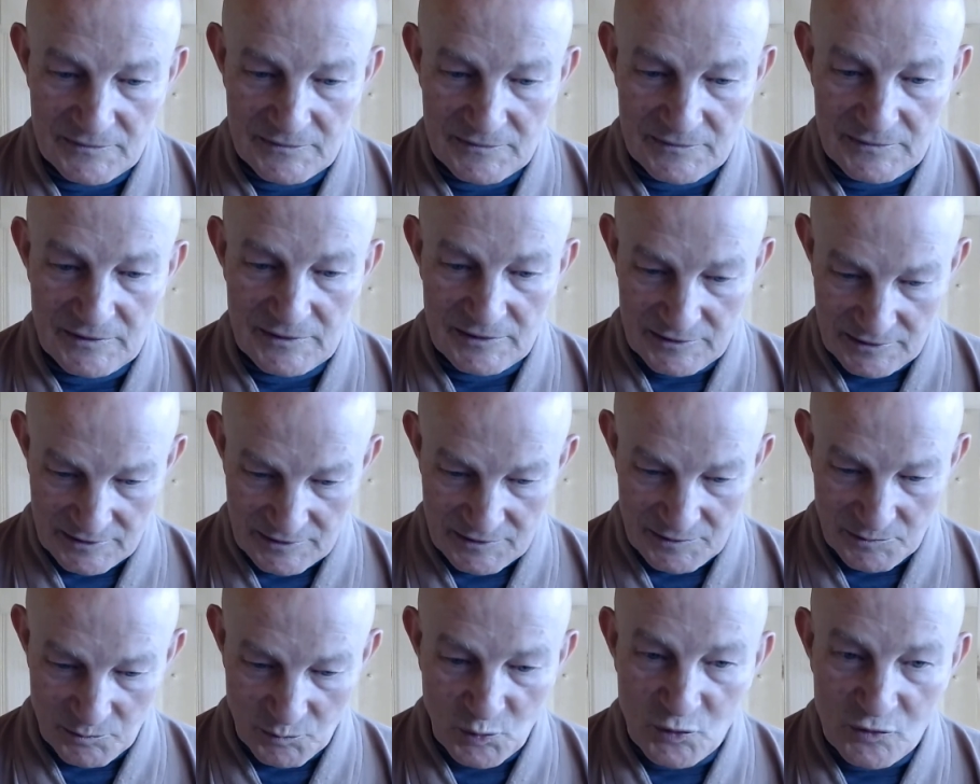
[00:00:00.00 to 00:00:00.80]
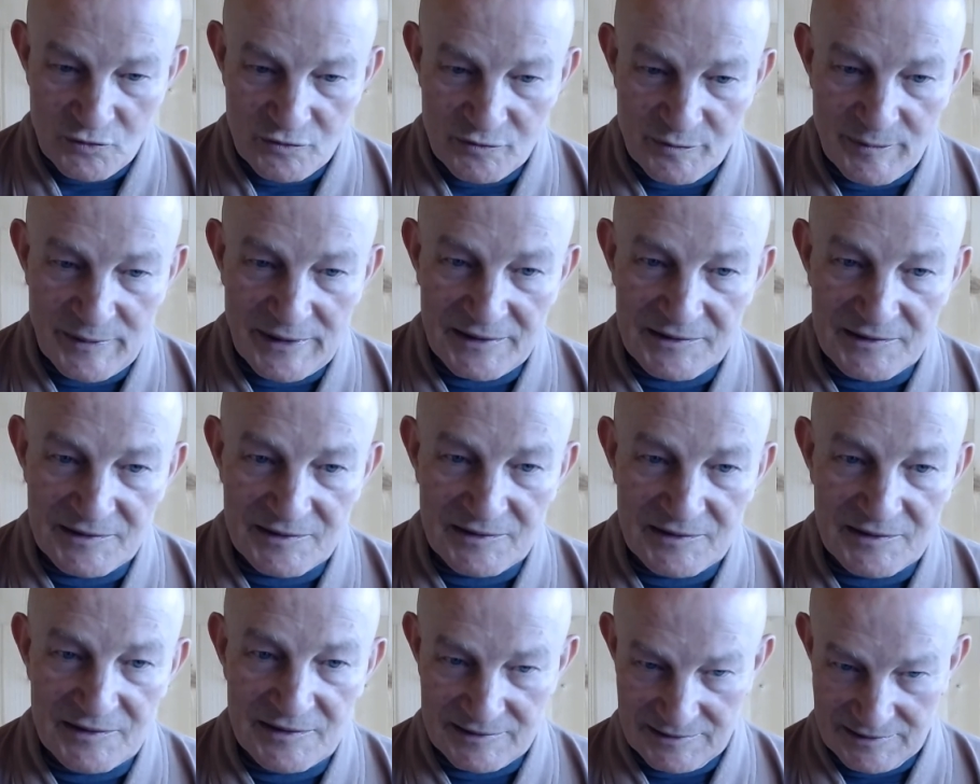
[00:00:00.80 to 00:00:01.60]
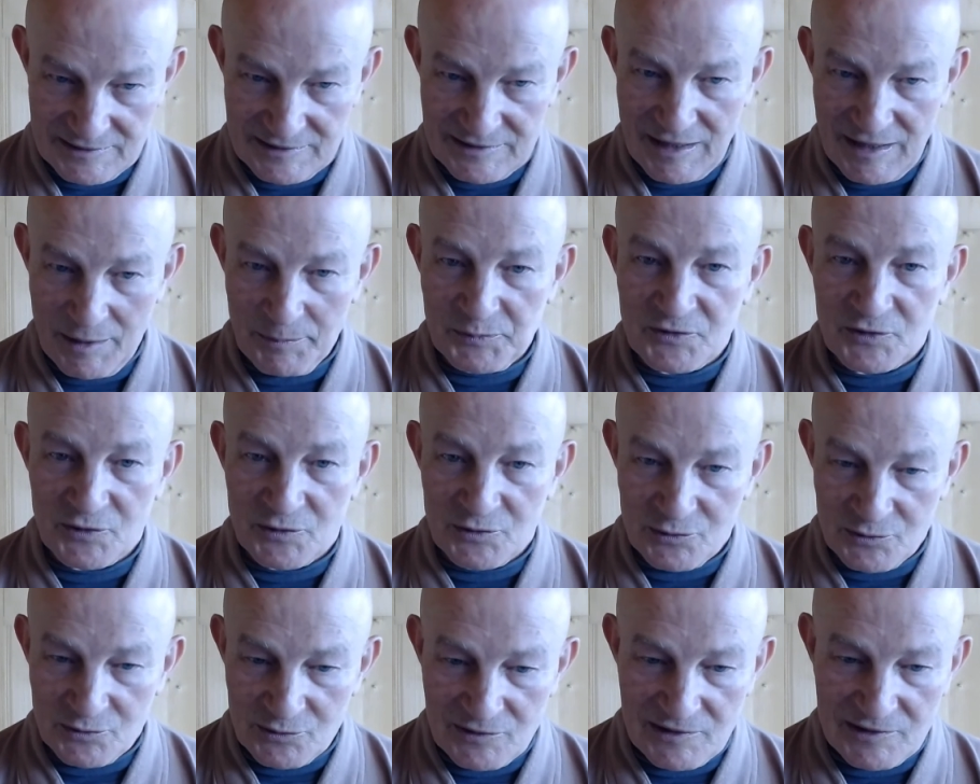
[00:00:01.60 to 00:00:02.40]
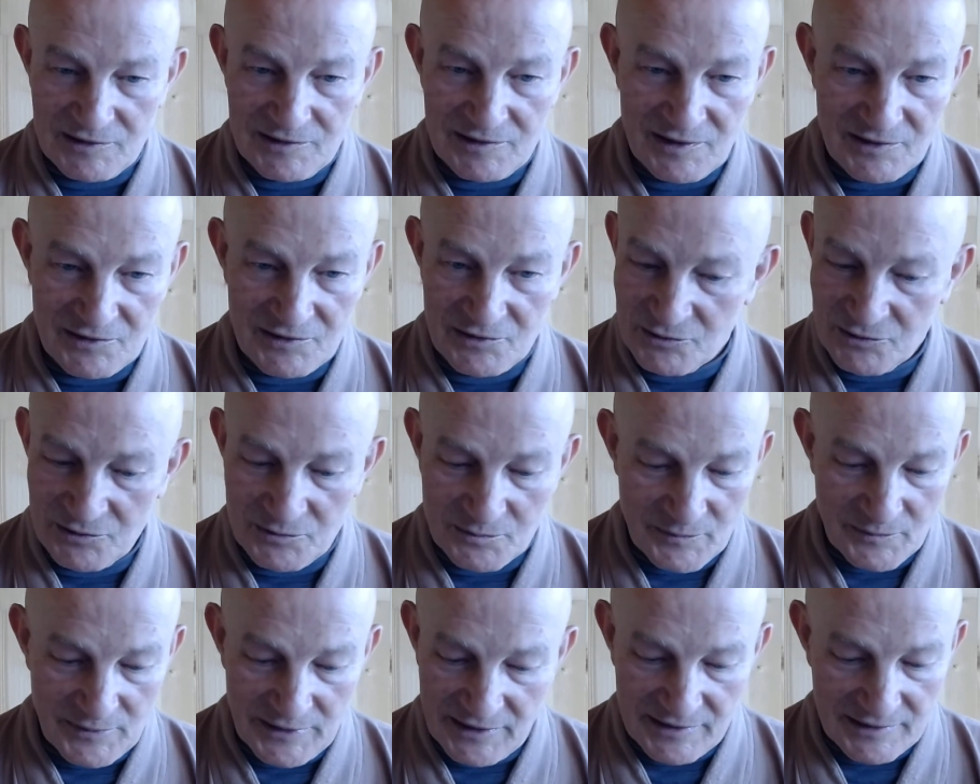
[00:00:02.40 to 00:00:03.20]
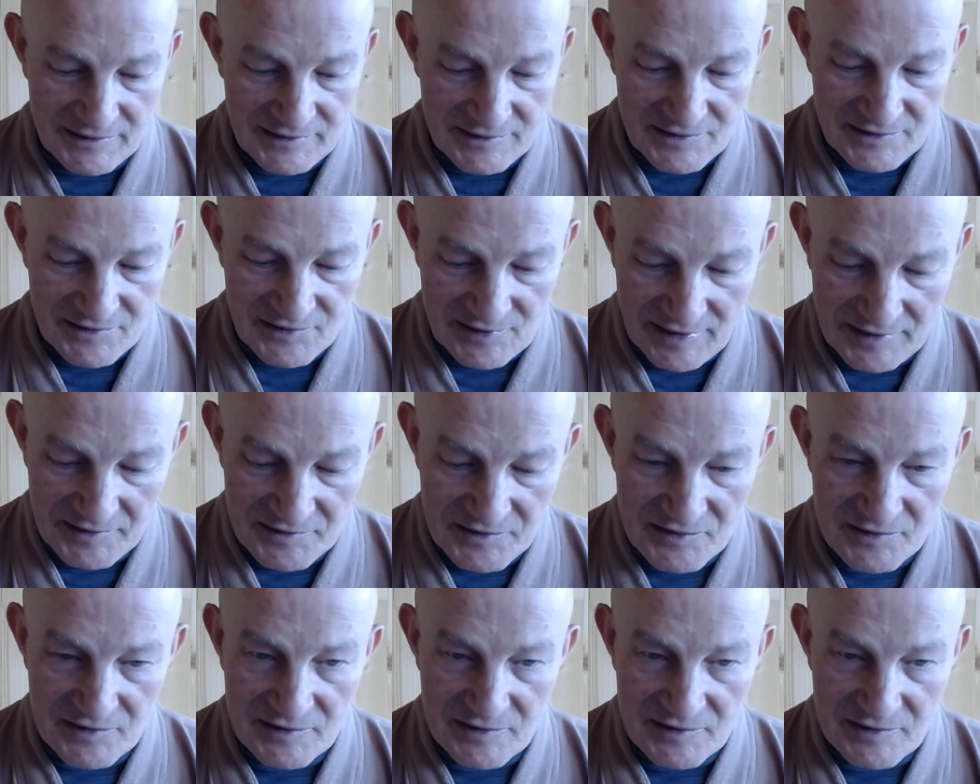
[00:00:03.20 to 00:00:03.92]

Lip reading: The movement absolutely does not make any sense.